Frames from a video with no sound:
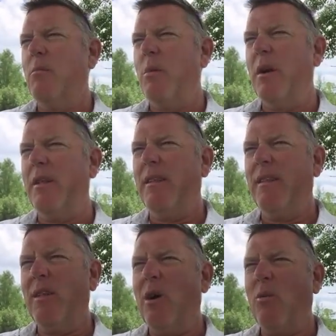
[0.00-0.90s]
But
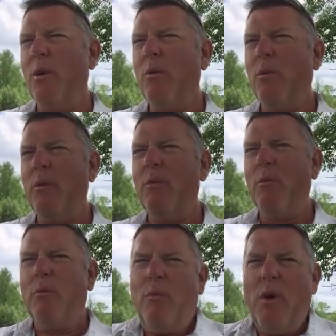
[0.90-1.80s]
no, we we
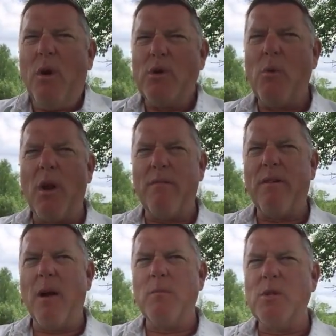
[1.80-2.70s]
we always want a
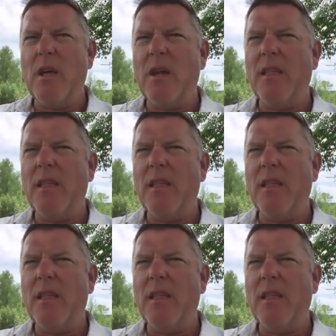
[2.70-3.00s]
farmstead.